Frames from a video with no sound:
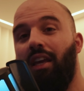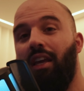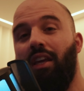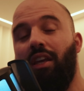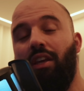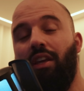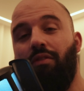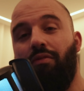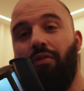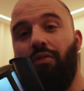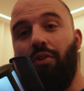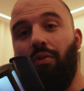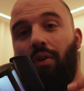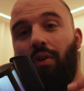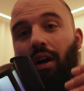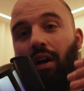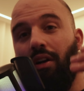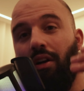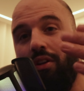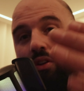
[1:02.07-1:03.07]
If you
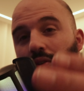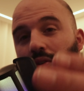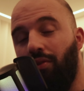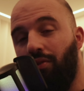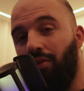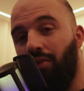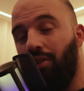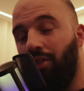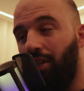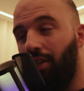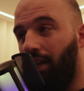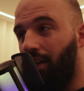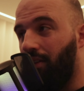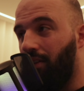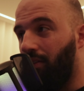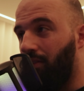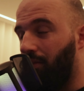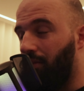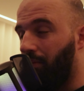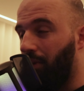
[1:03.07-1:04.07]
are new to the channel,